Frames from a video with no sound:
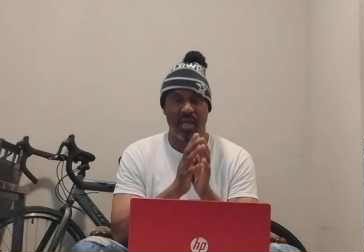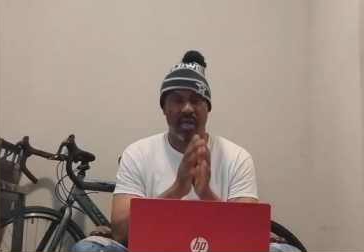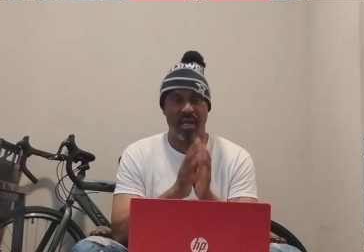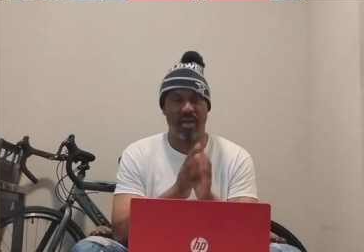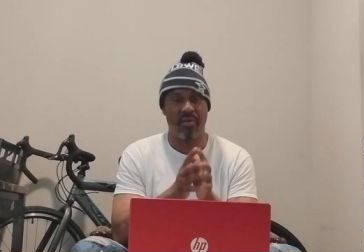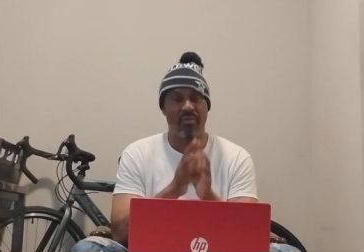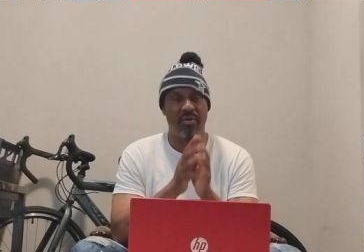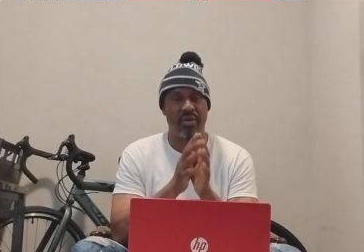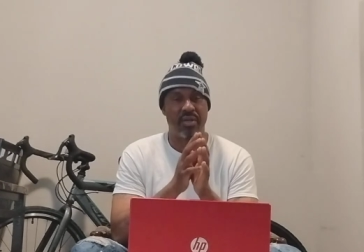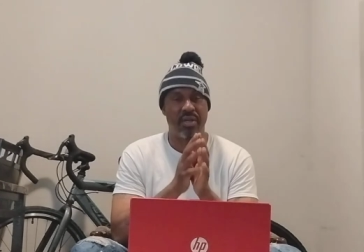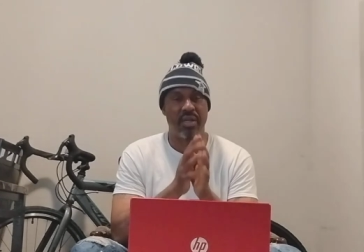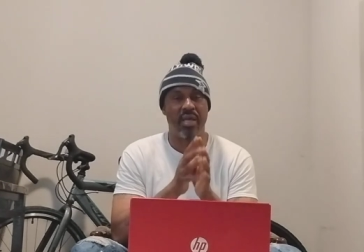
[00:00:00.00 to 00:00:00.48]

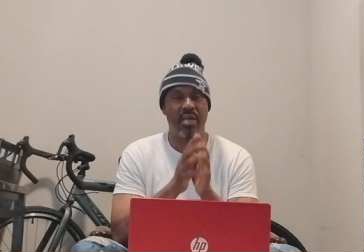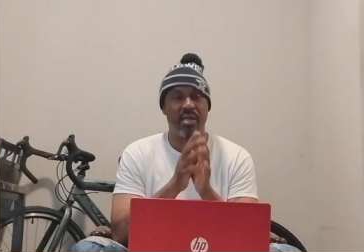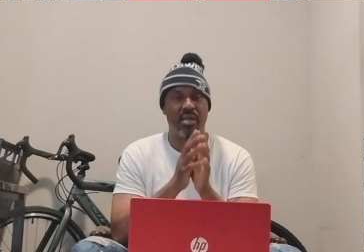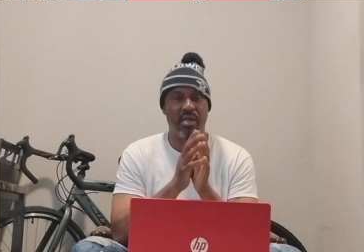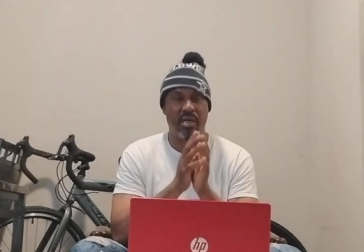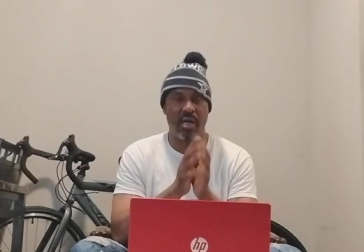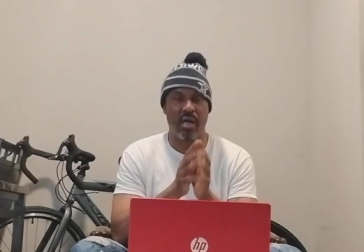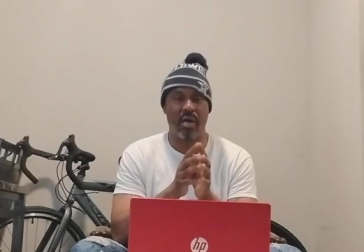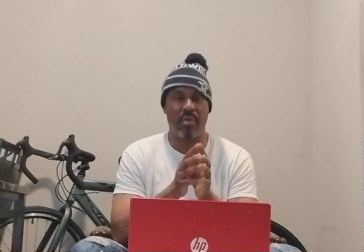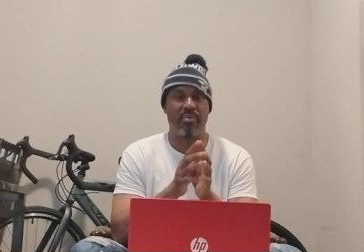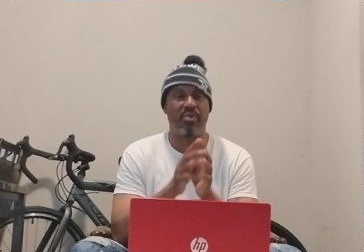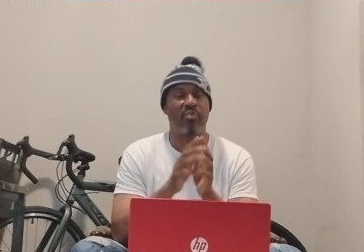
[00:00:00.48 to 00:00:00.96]
everyday
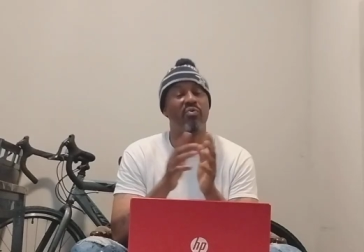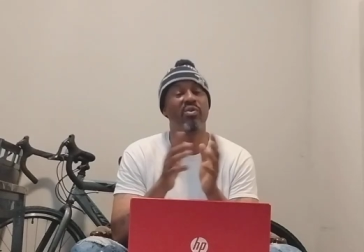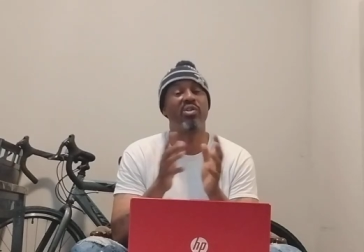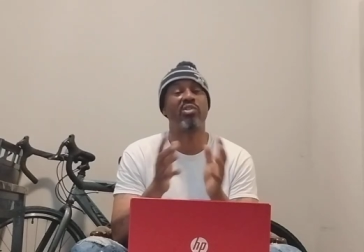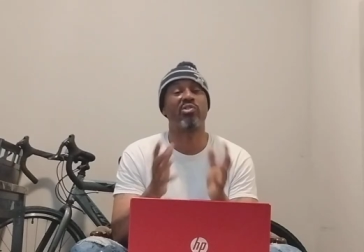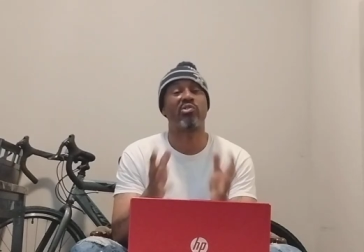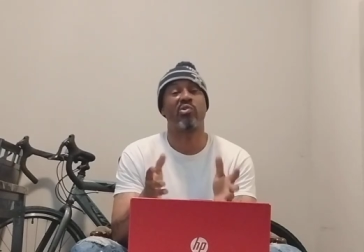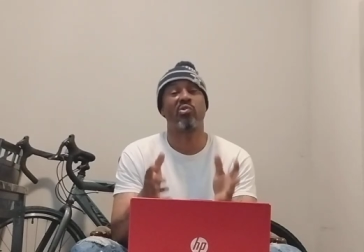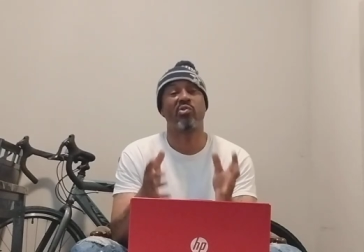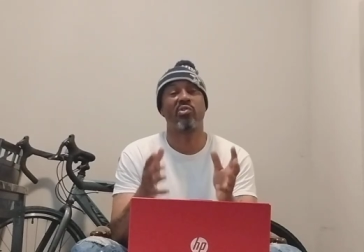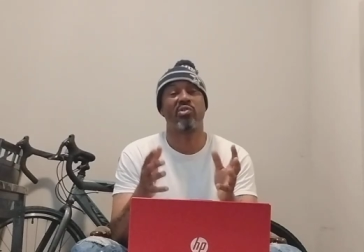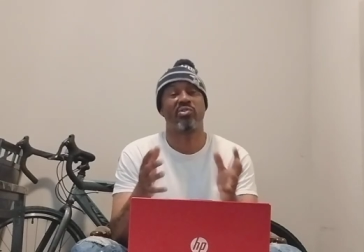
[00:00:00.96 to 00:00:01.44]
common
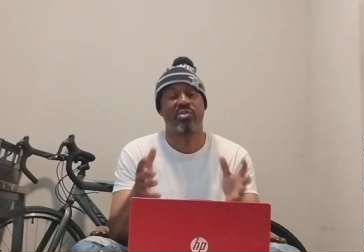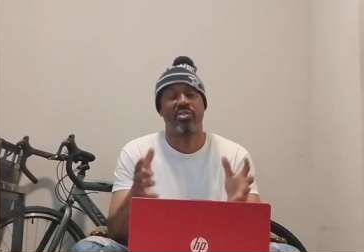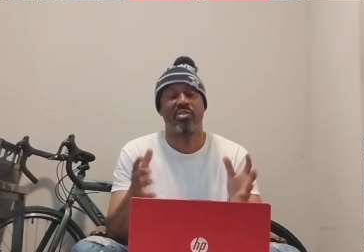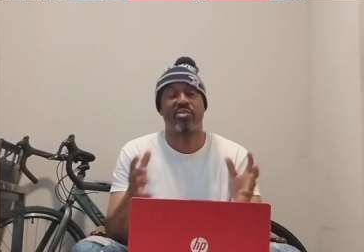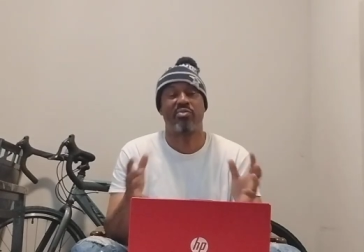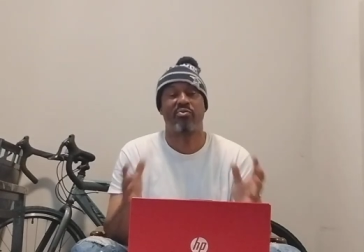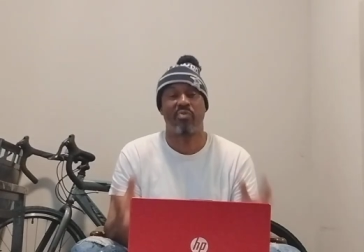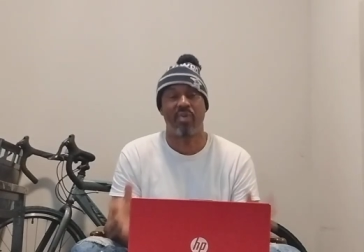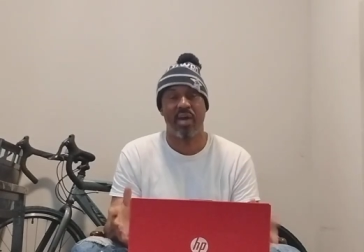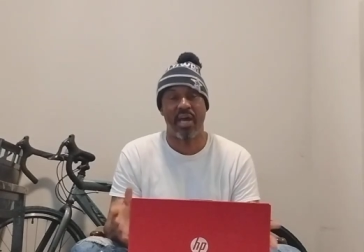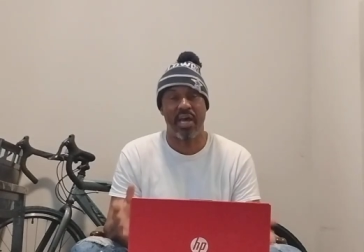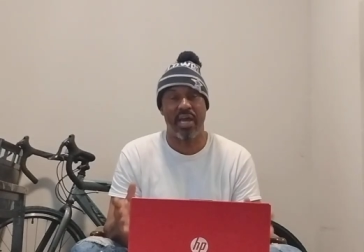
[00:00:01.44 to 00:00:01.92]

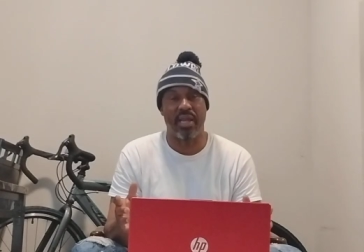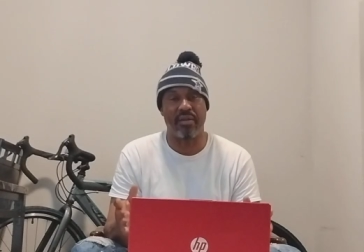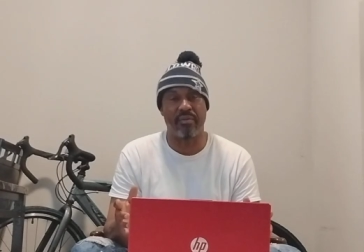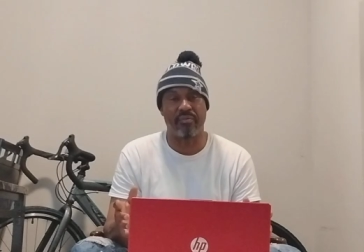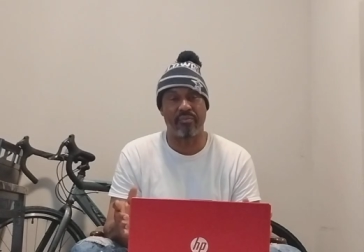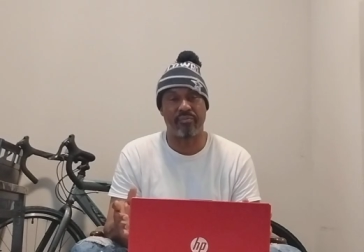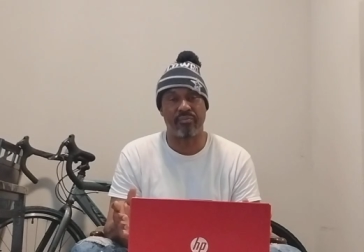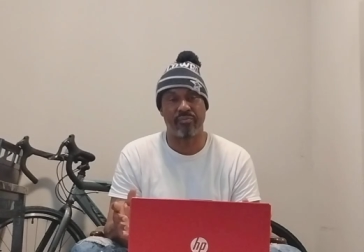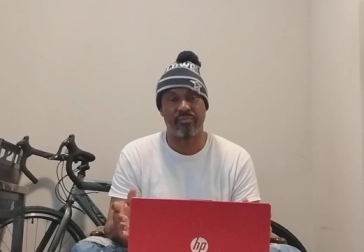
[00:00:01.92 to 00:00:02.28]
resources right.